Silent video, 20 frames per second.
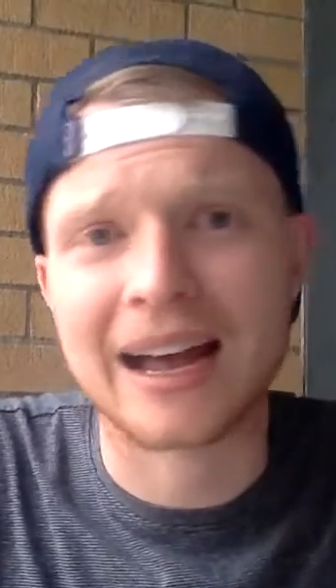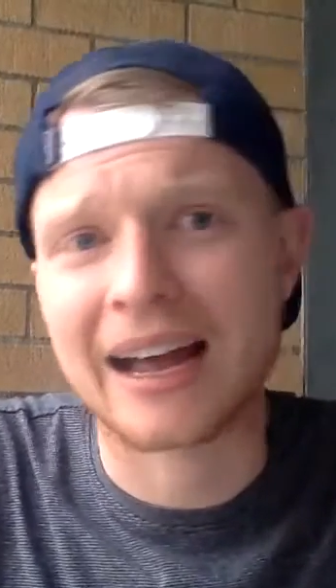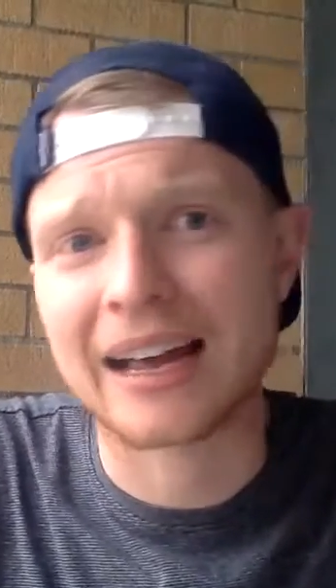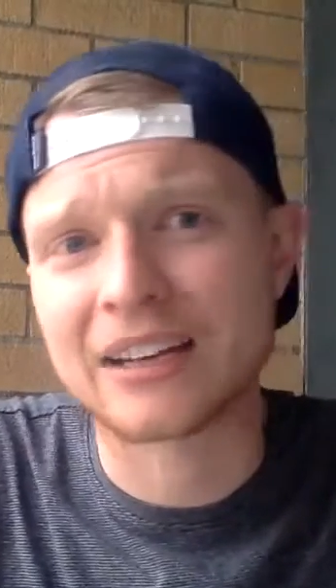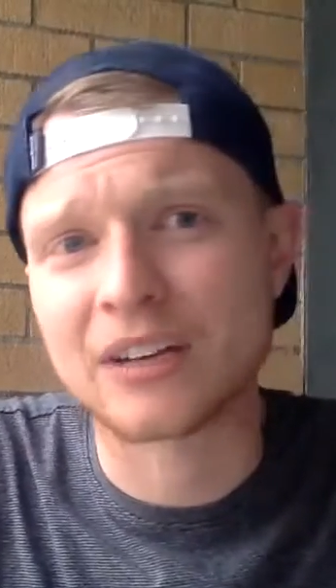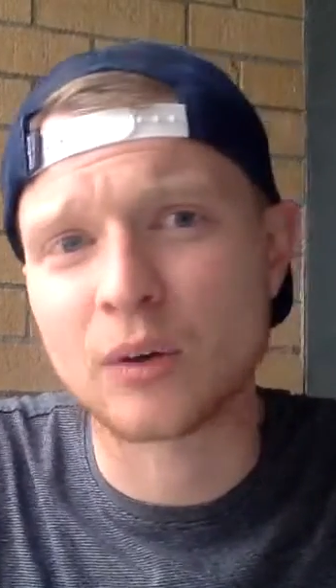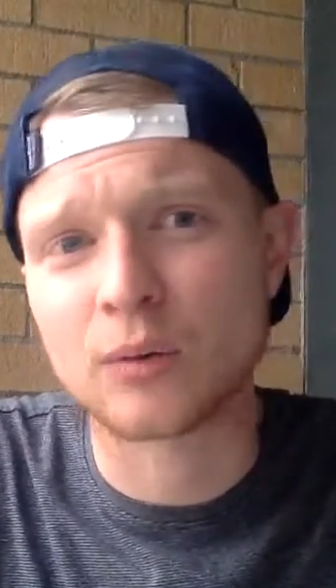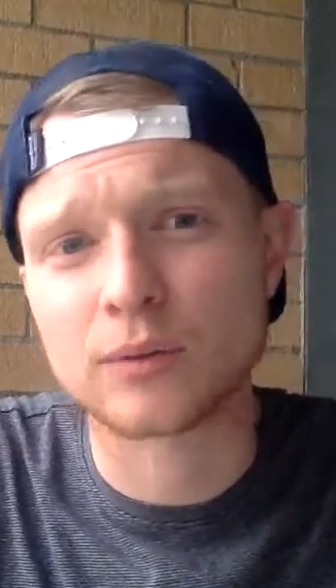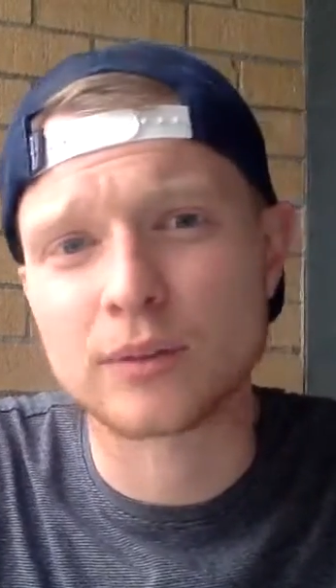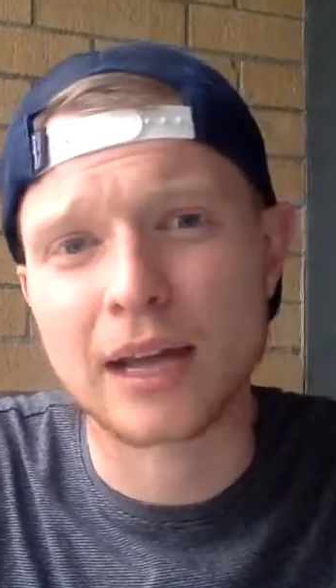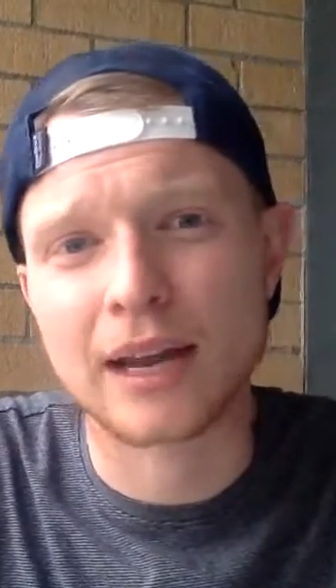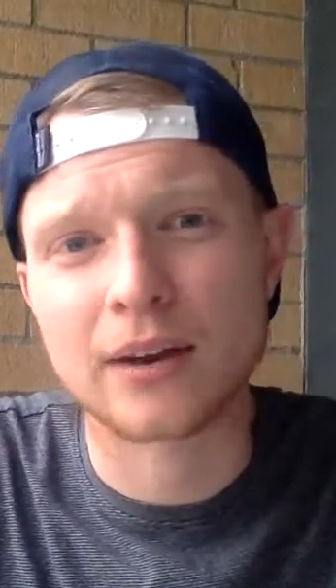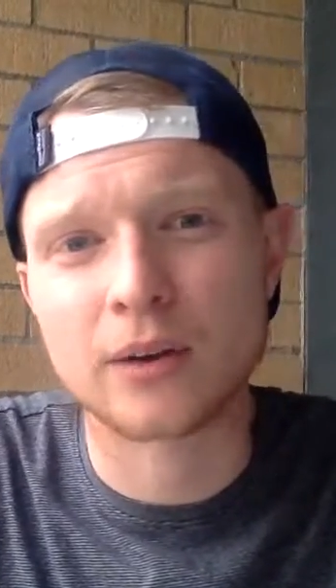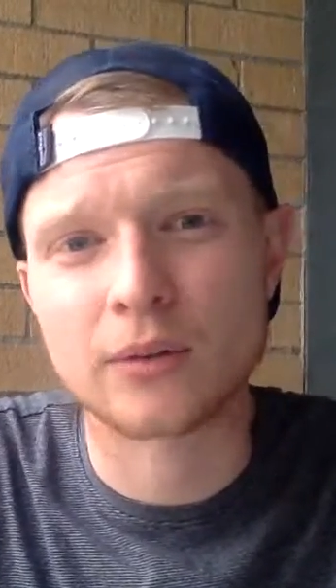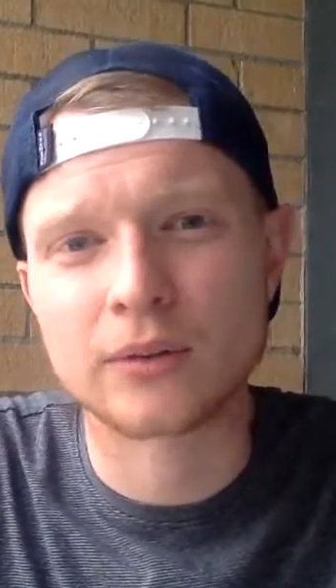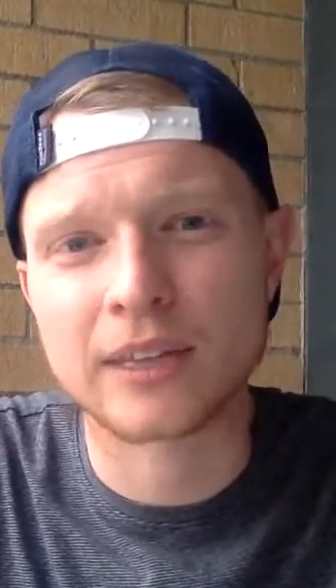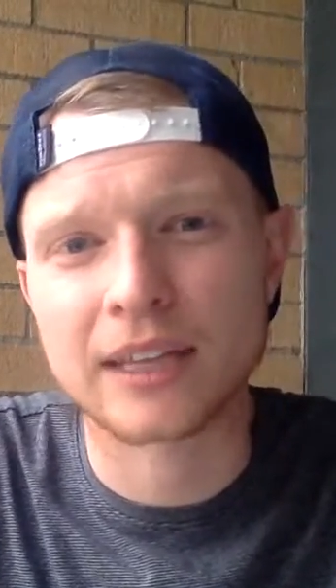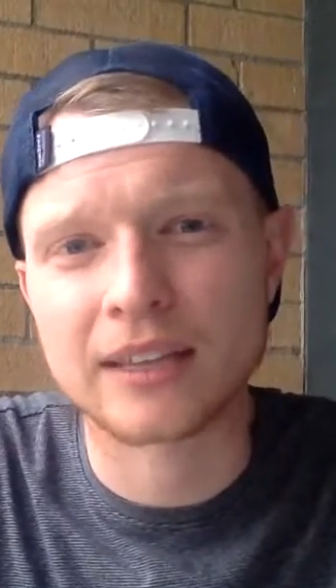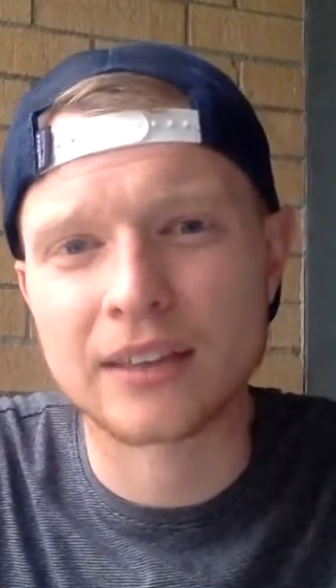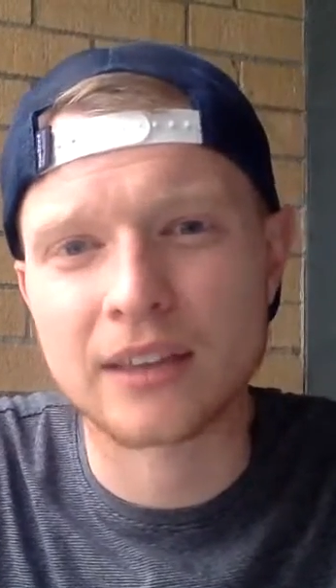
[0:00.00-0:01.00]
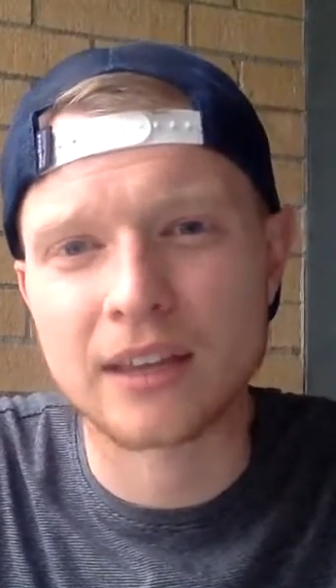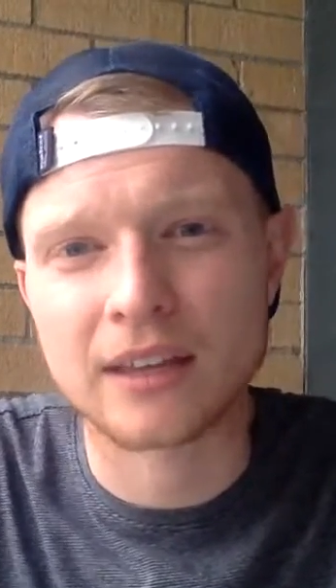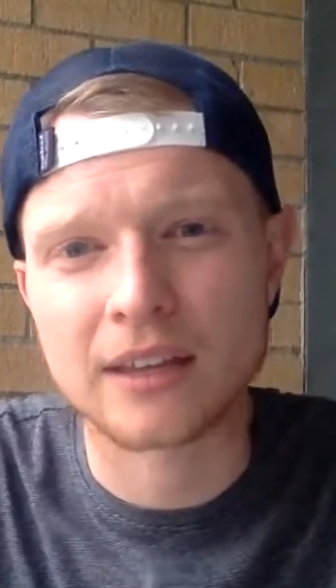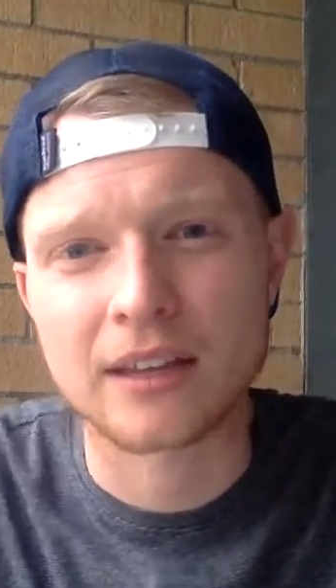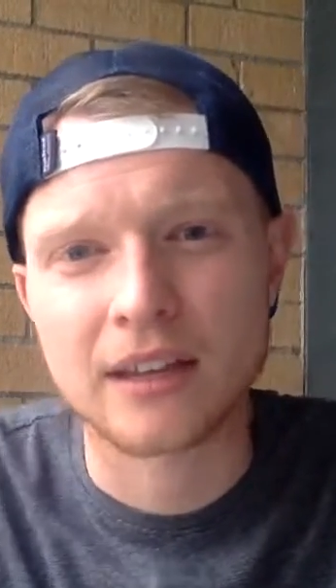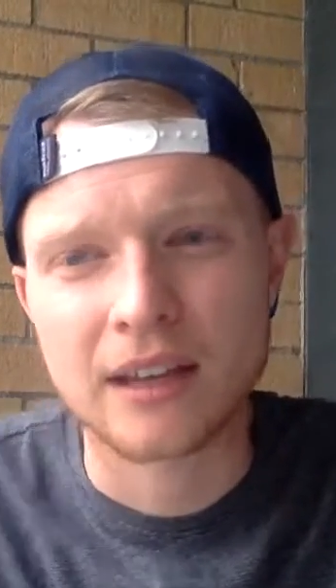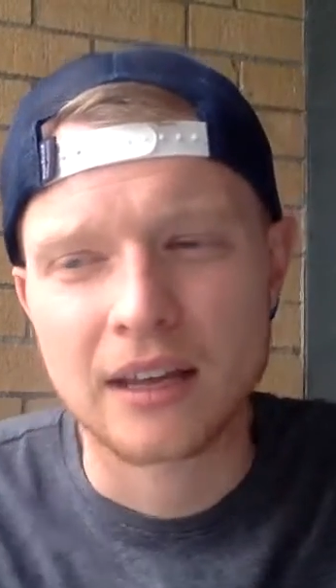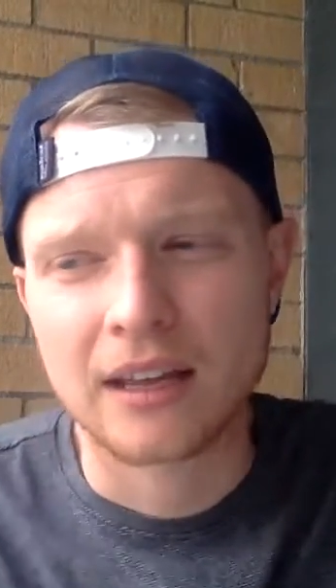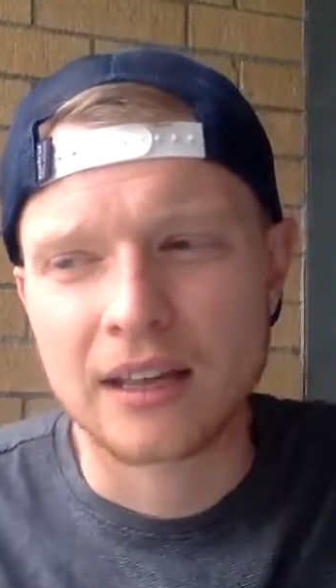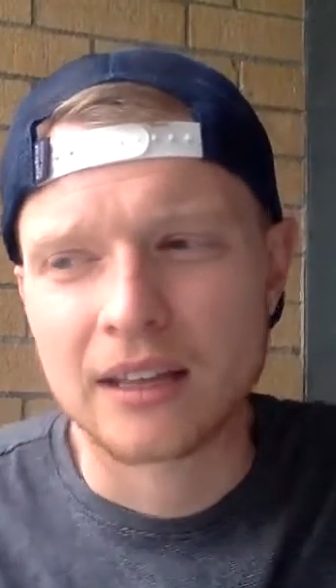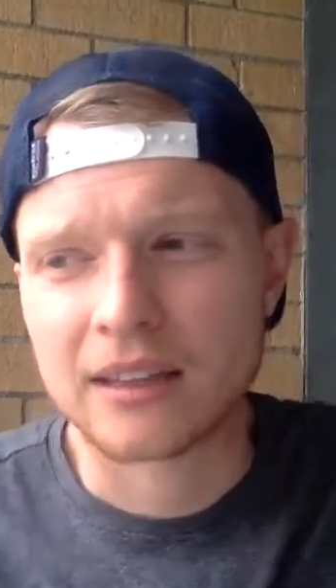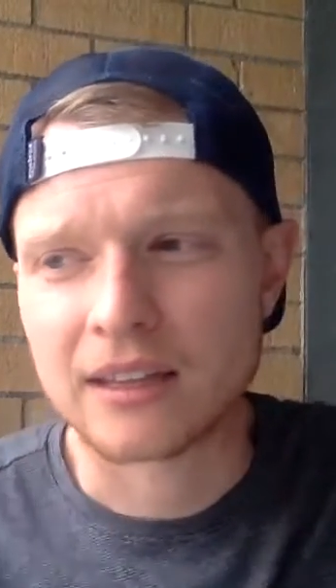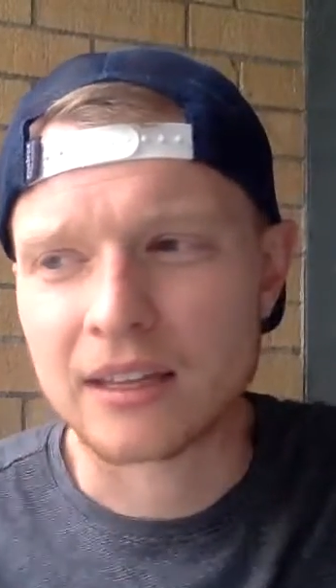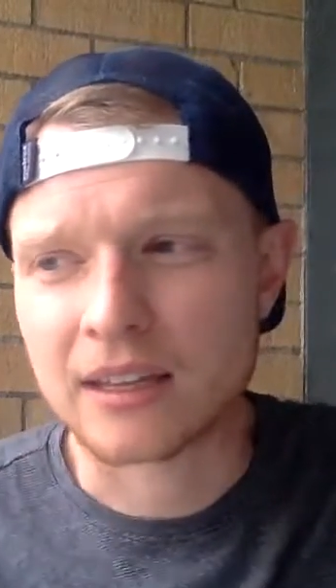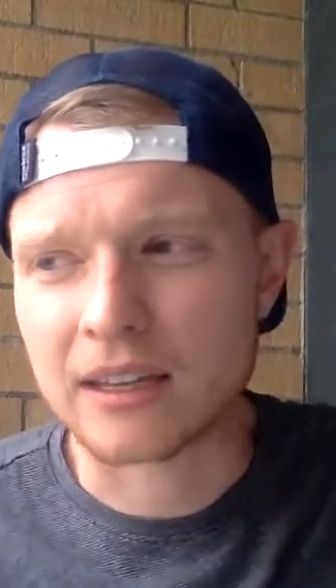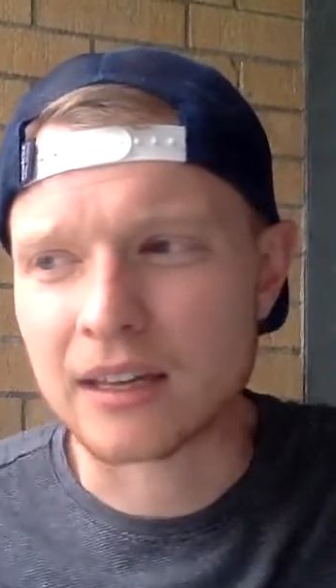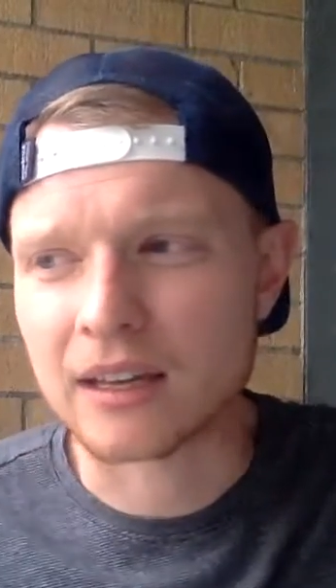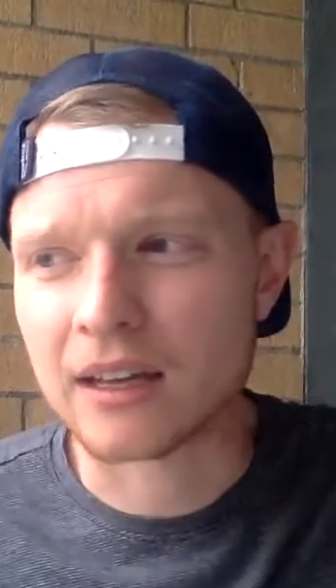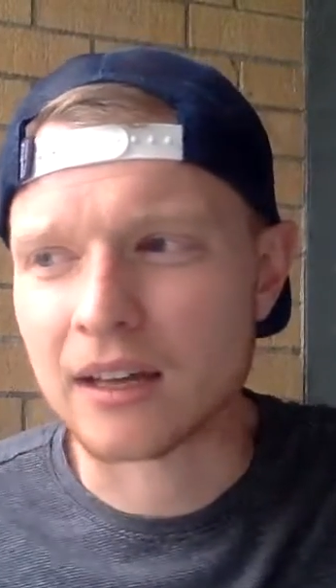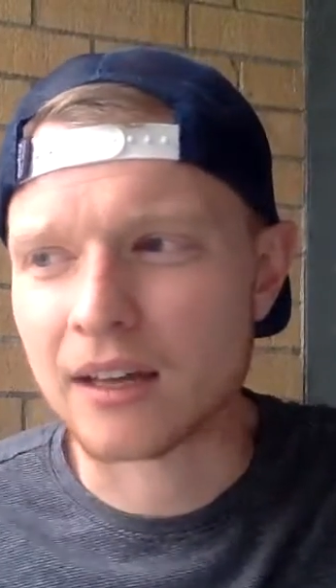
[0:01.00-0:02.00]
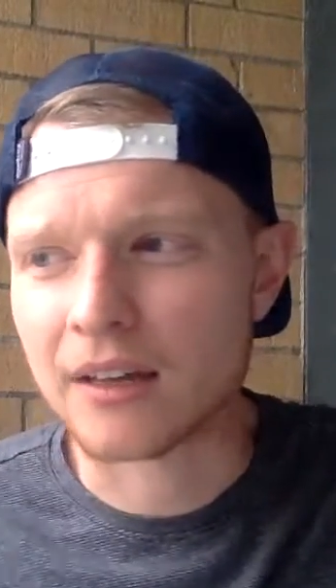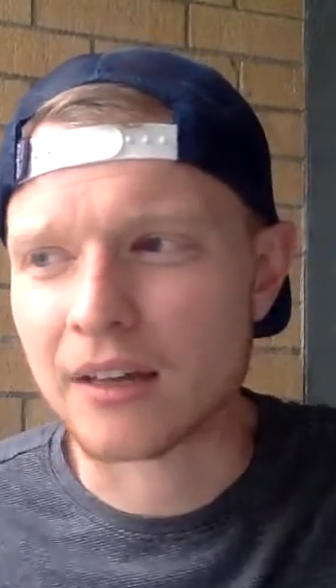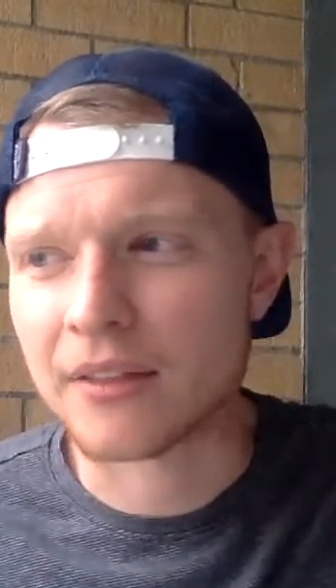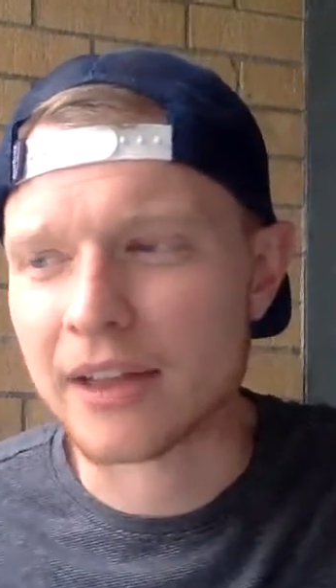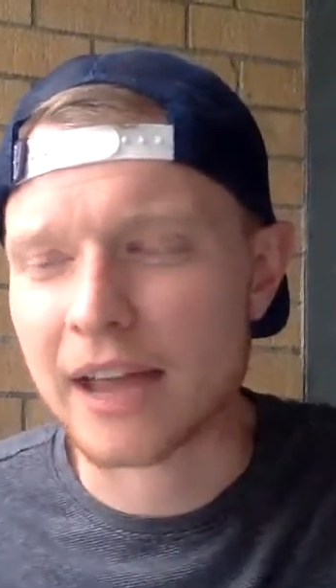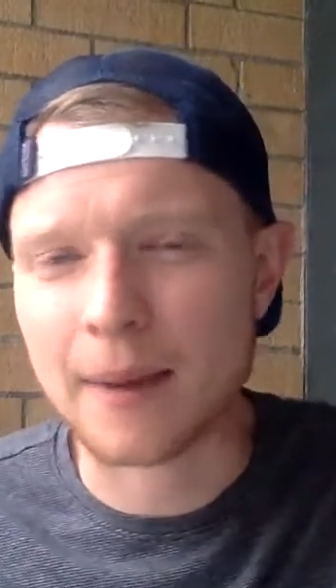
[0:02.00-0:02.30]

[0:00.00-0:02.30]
I don't think that the